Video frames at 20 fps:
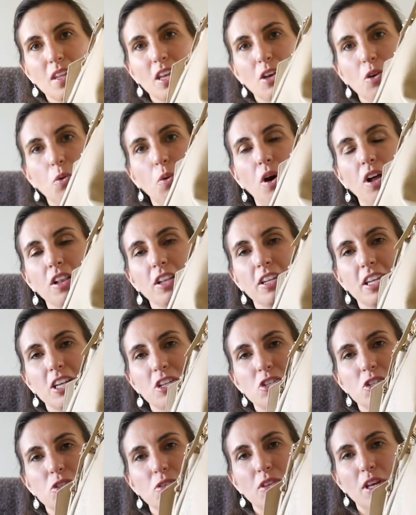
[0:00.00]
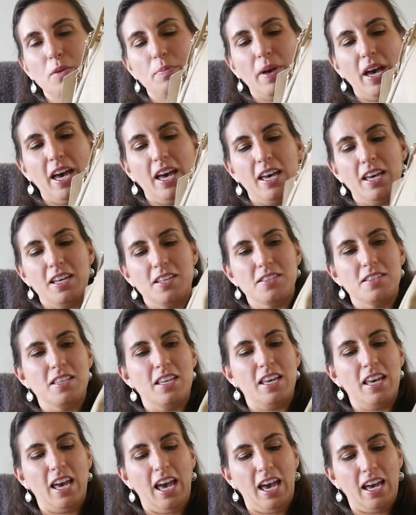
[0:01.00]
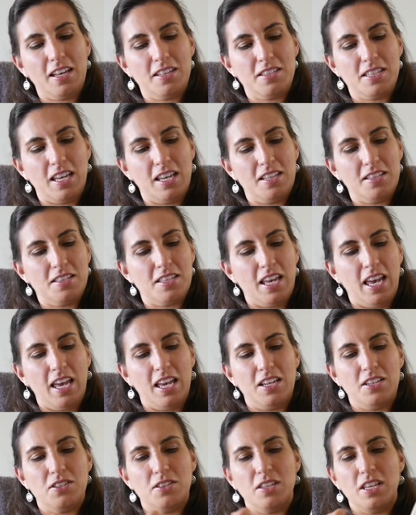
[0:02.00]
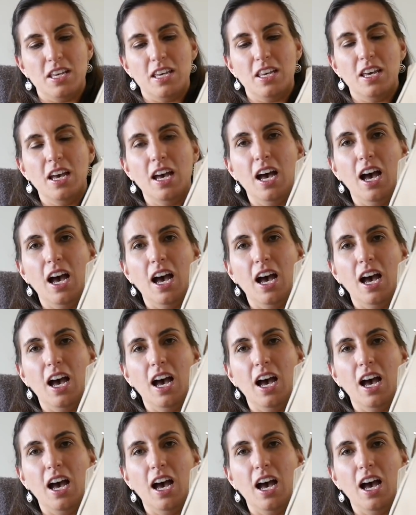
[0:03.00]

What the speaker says: quality to their bags. The accents and the